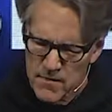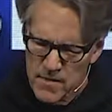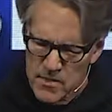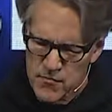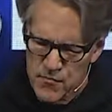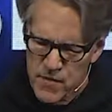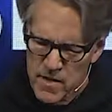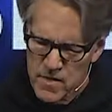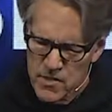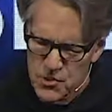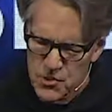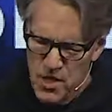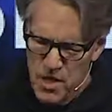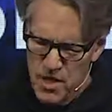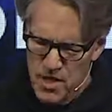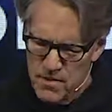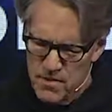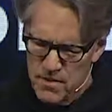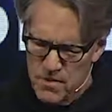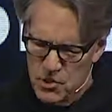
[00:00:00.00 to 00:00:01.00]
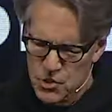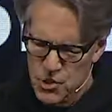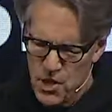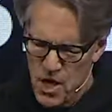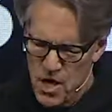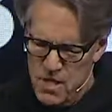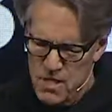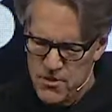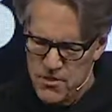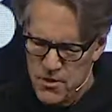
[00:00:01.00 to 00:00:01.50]
of his friend Jonathan.
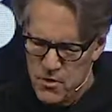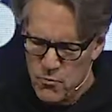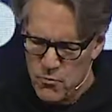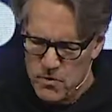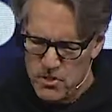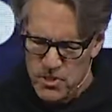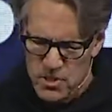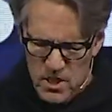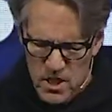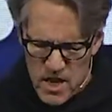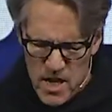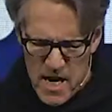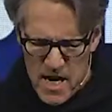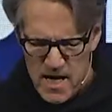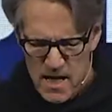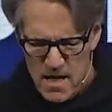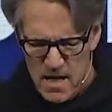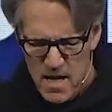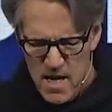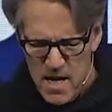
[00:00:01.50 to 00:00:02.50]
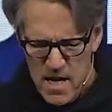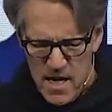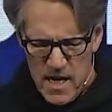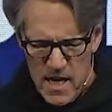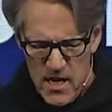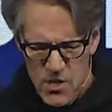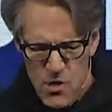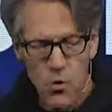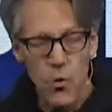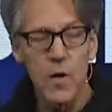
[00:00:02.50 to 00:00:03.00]
Jonathan was slain
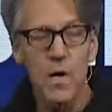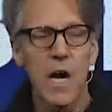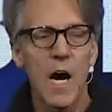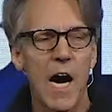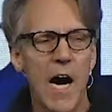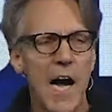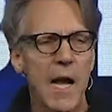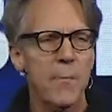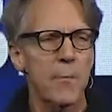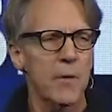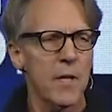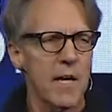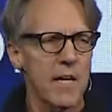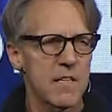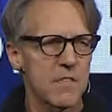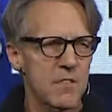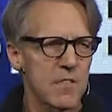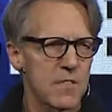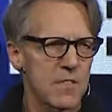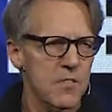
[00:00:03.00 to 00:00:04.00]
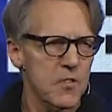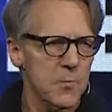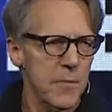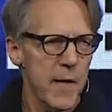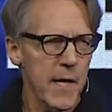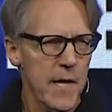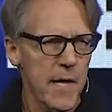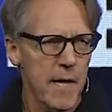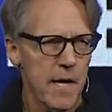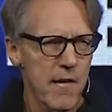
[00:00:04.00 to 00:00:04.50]
in your high places.
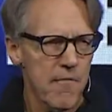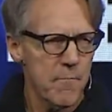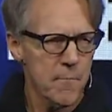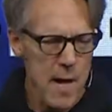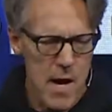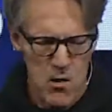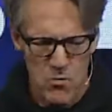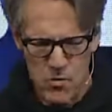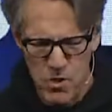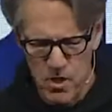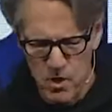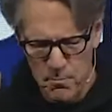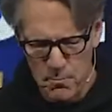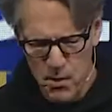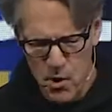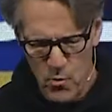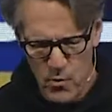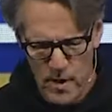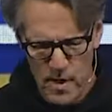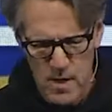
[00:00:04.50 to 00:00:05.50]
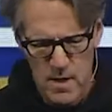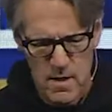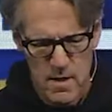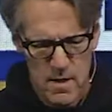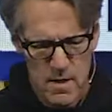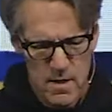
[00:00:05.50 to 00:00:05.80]
Speaking of Mount Gilboa.